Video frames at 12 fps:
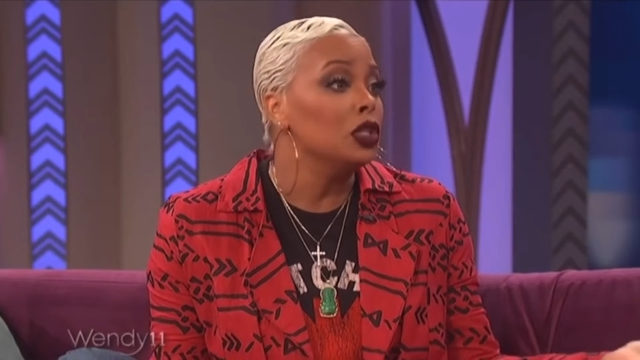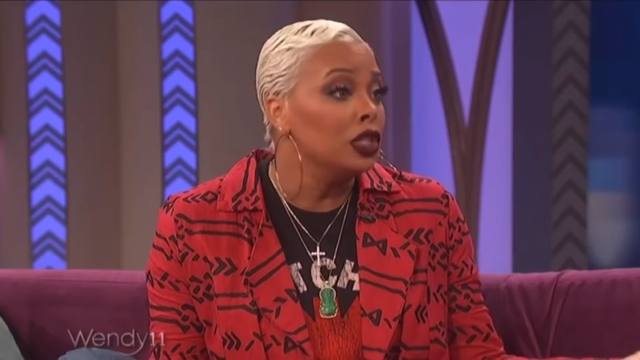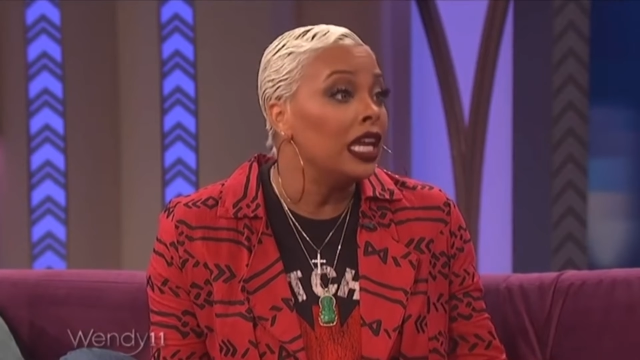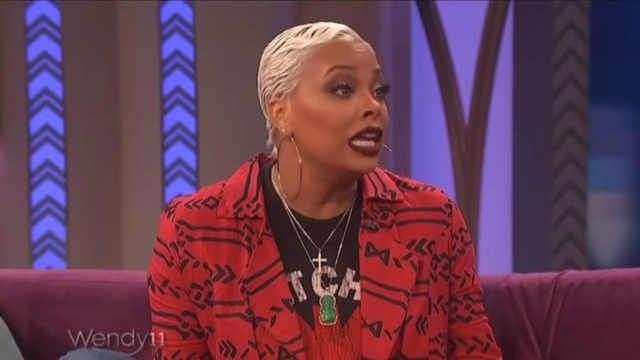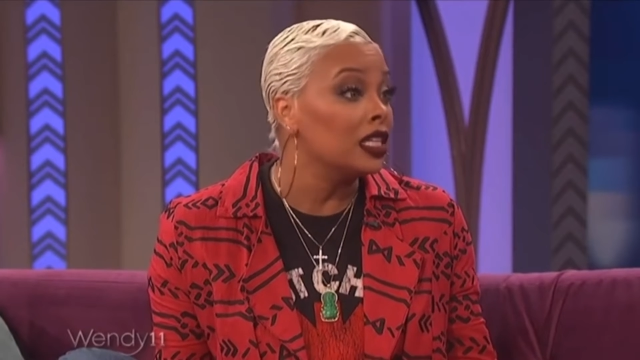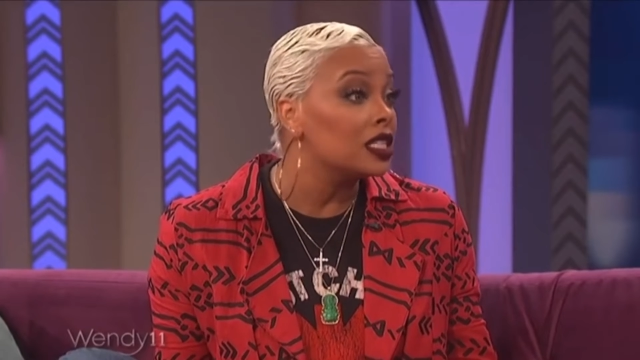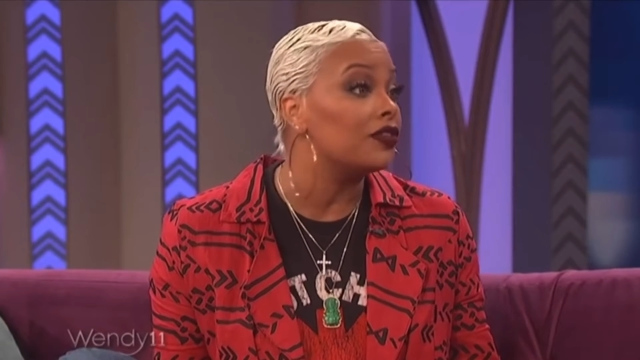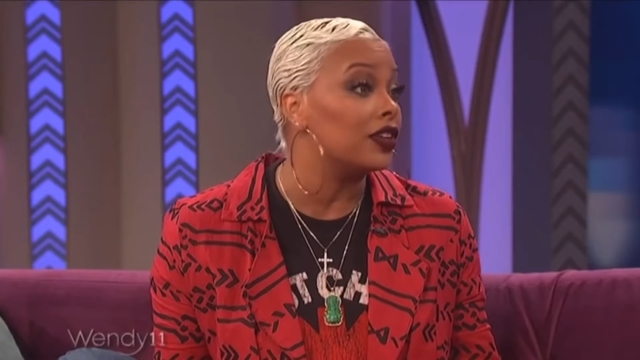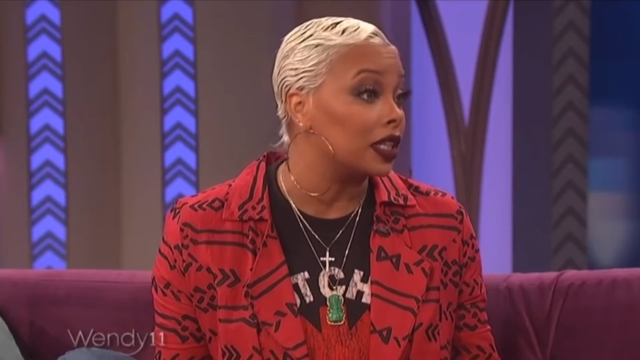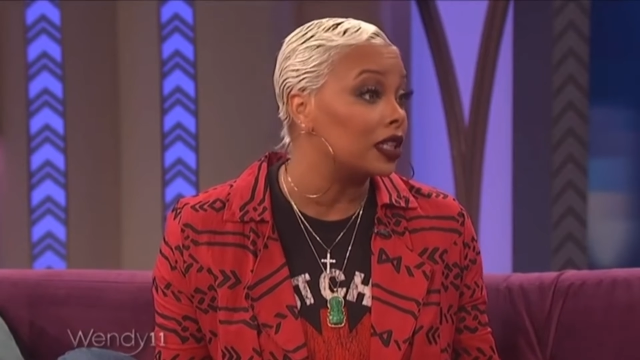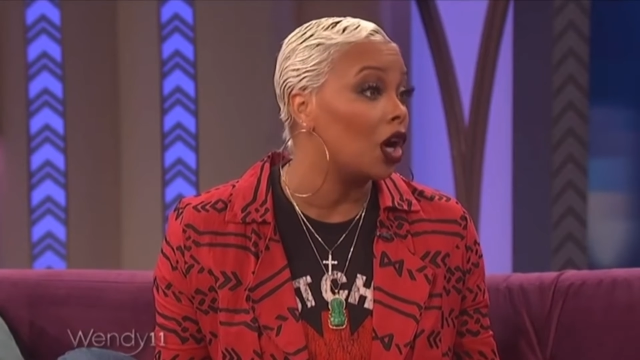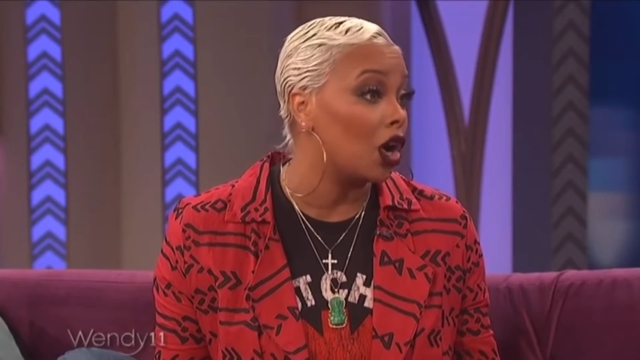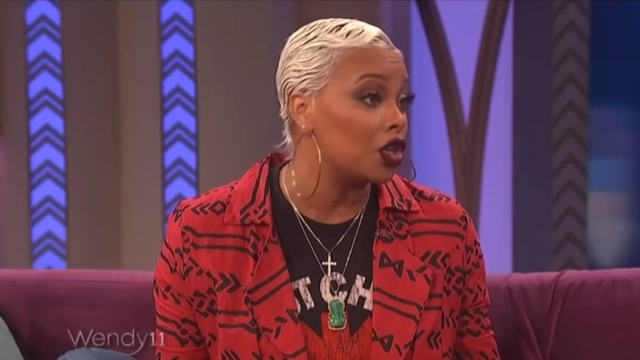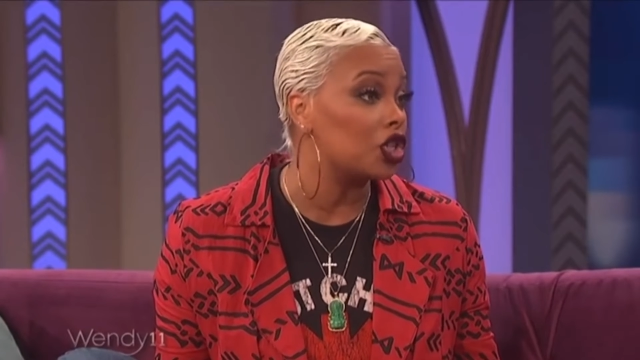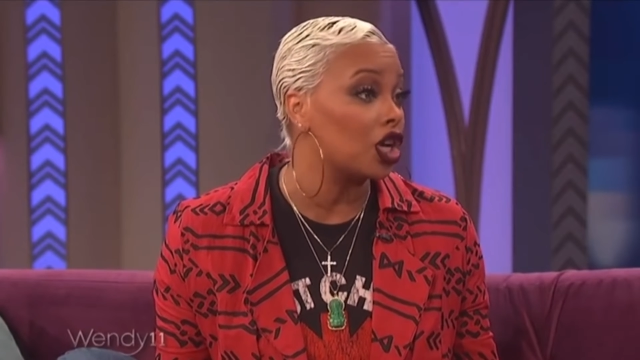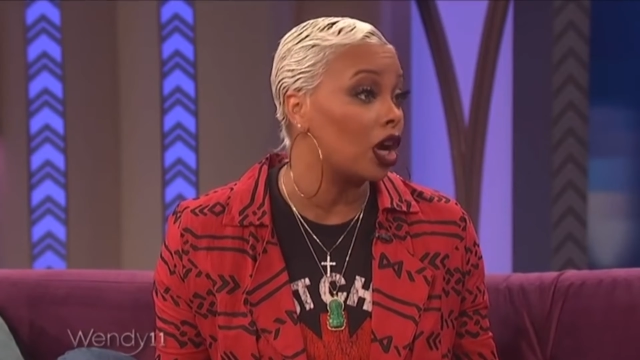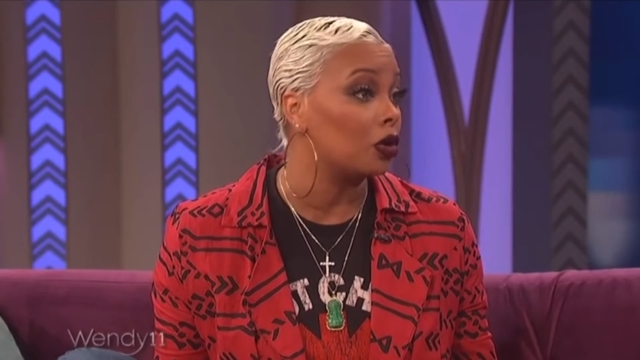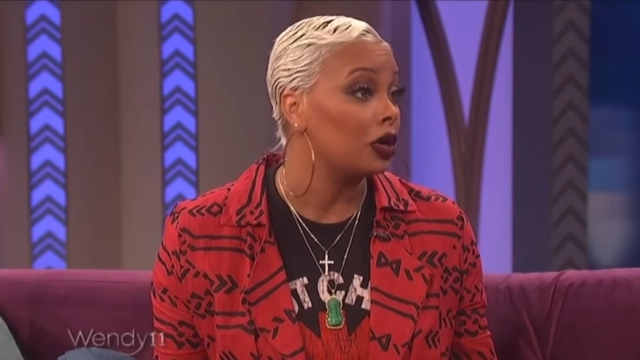Kenya's a villain on the
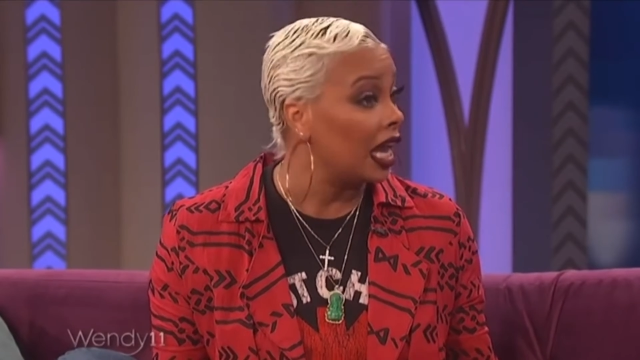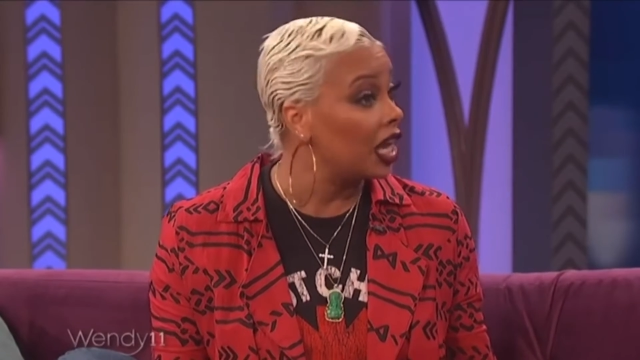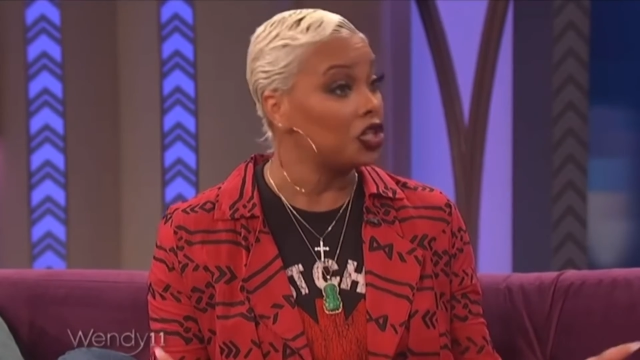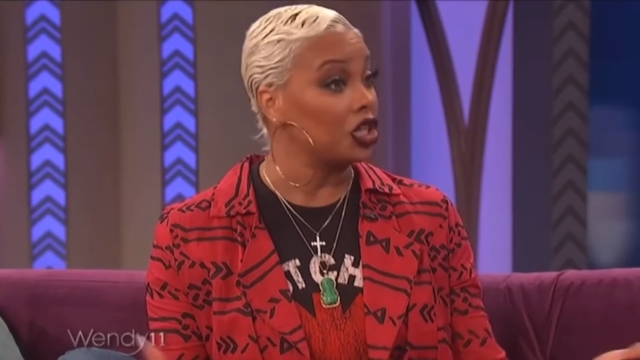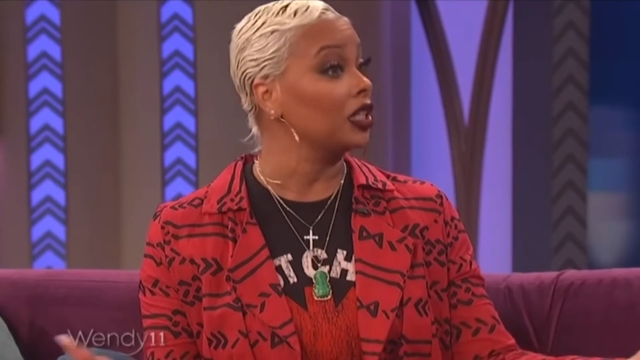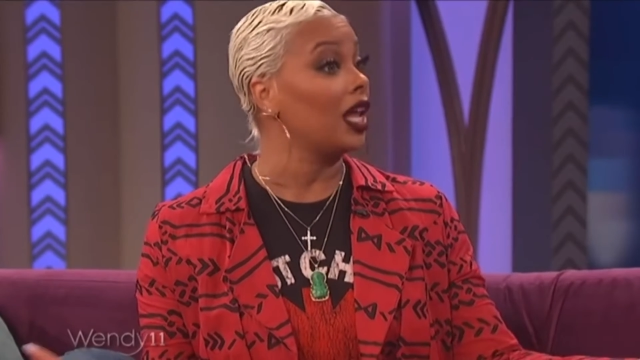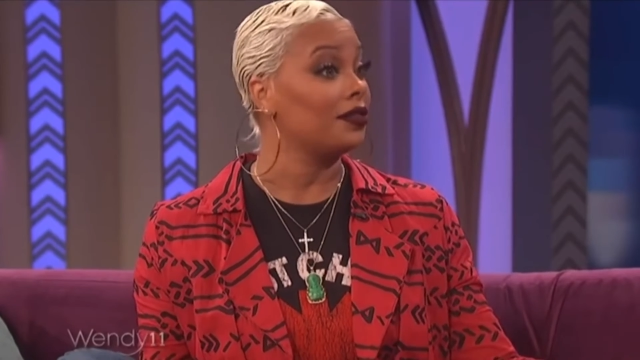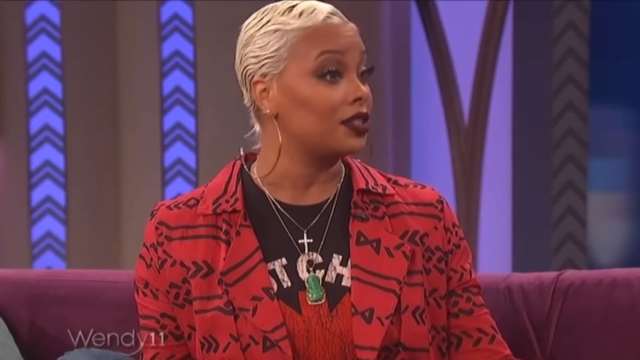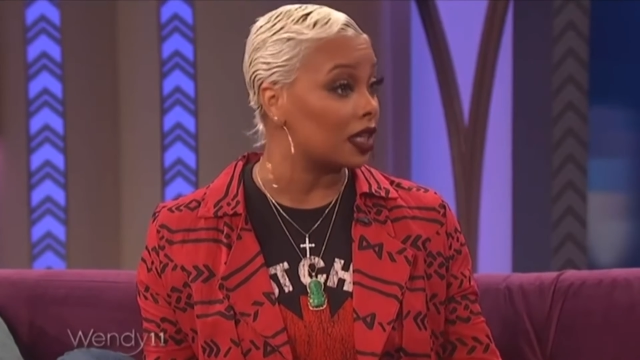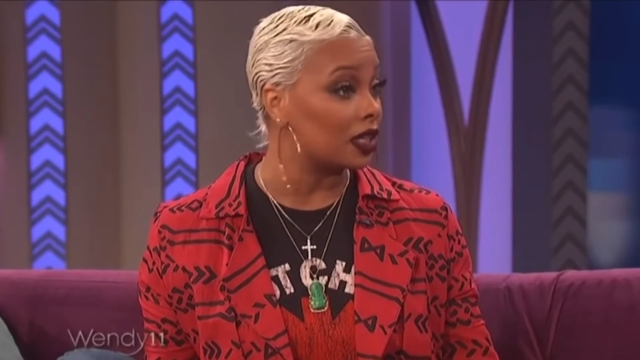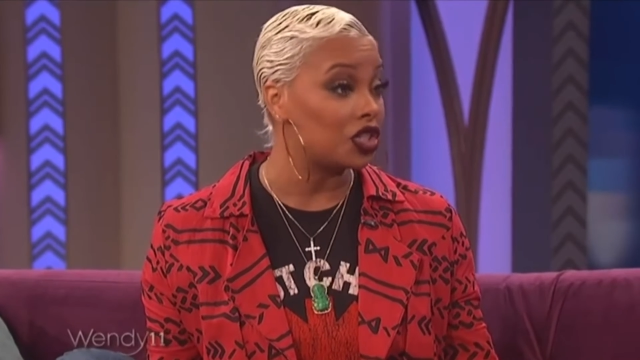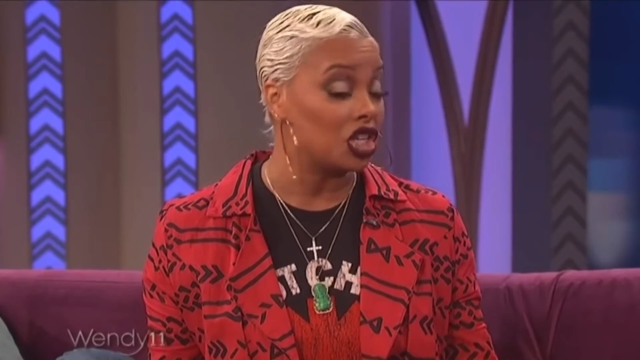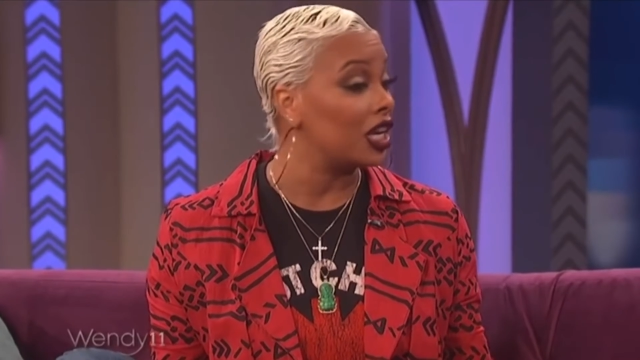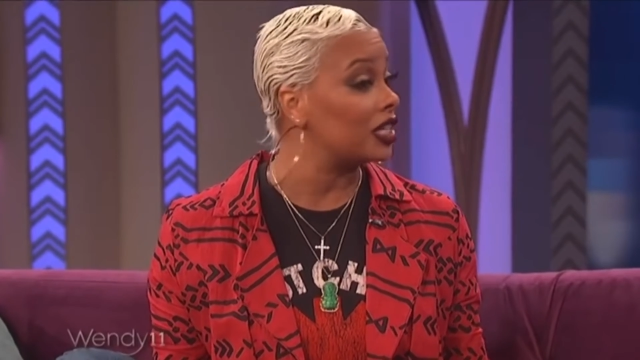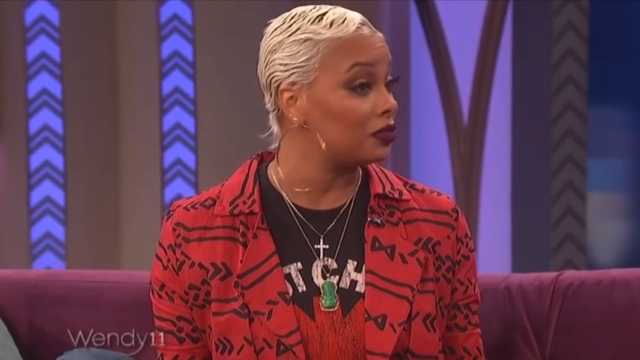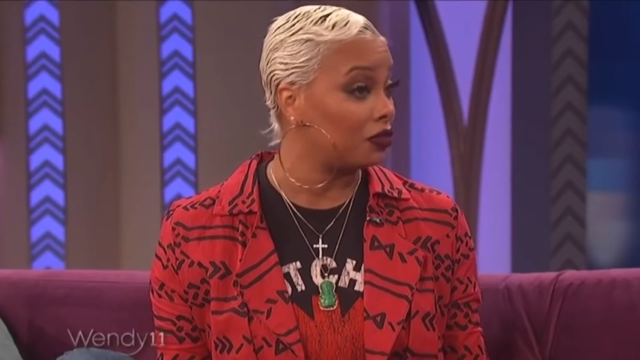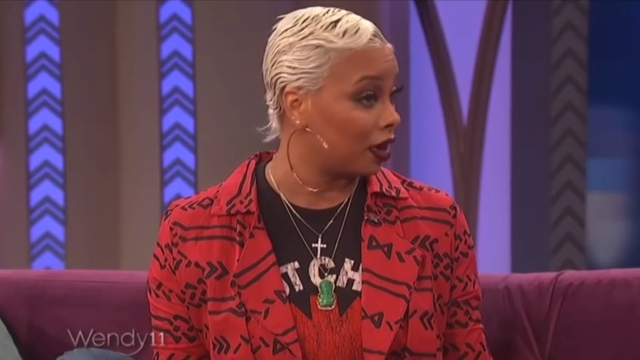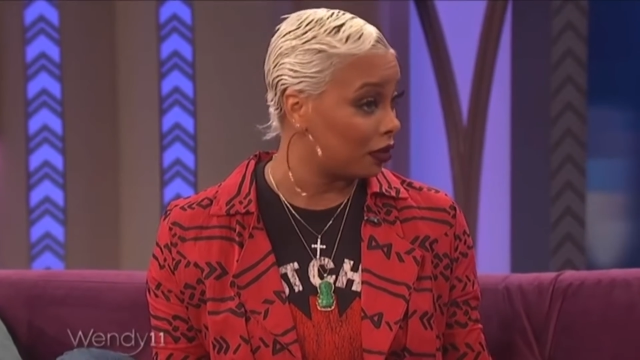show, and she loves it. She does it
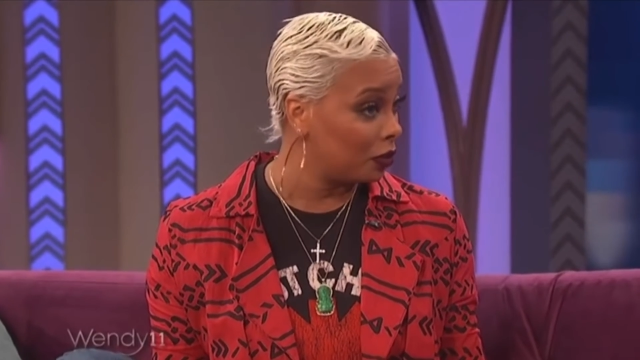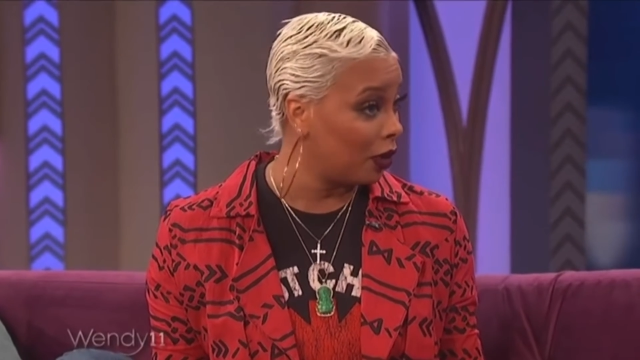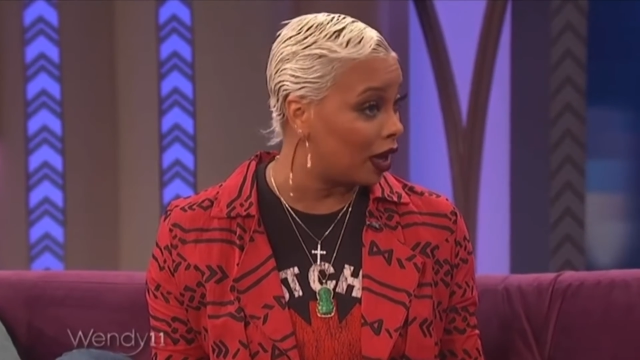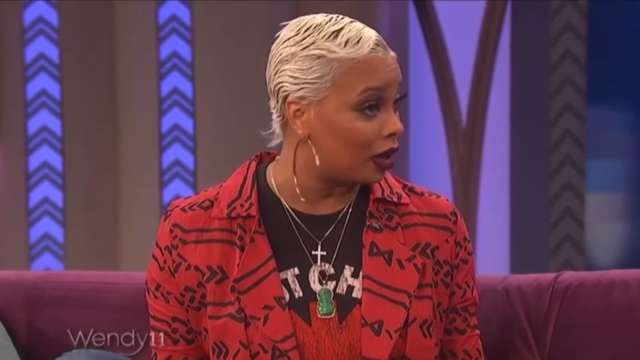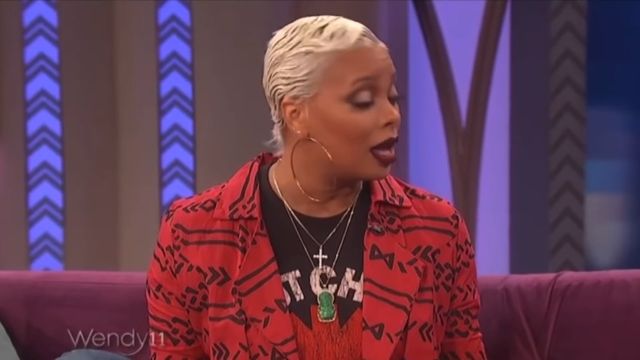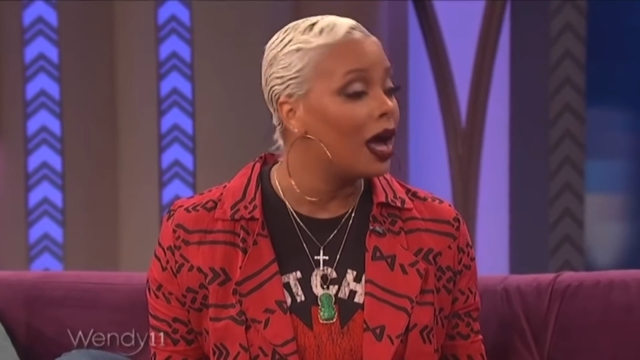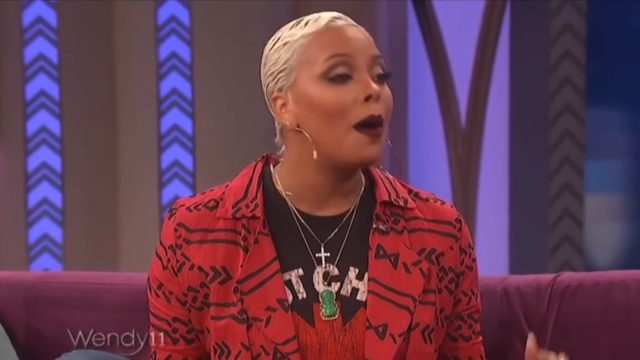very well. Yeah.